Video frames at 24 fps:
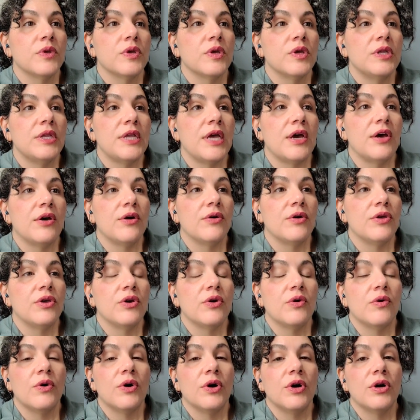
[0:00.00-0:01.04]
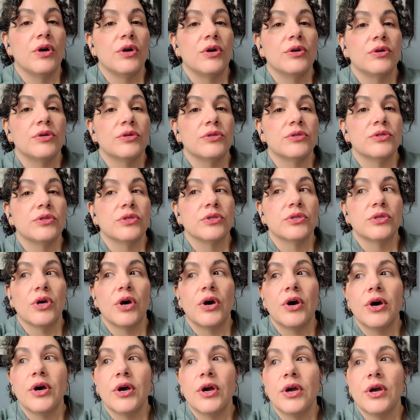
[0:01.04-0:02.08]
Now, your
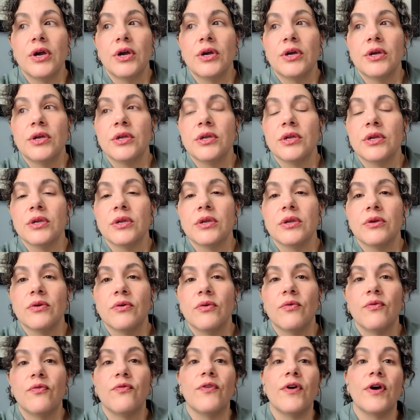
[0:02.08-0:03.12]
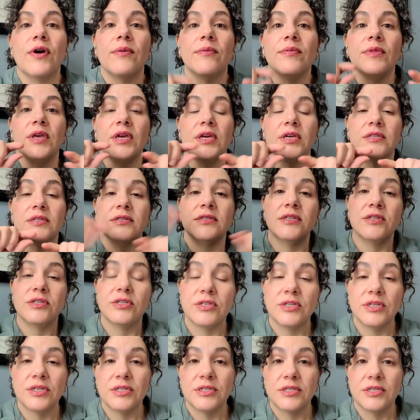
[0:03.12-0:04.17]
scar from the
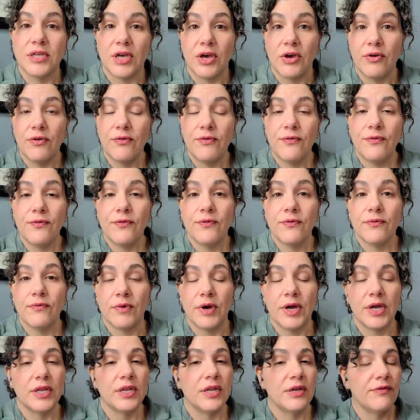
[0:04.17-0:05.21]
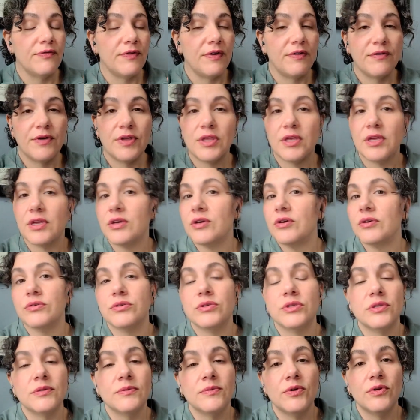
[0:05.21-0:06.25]
incision itself, right? If everything goes
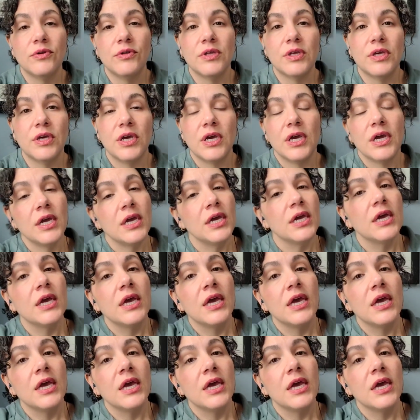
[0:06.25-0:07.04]
smoothly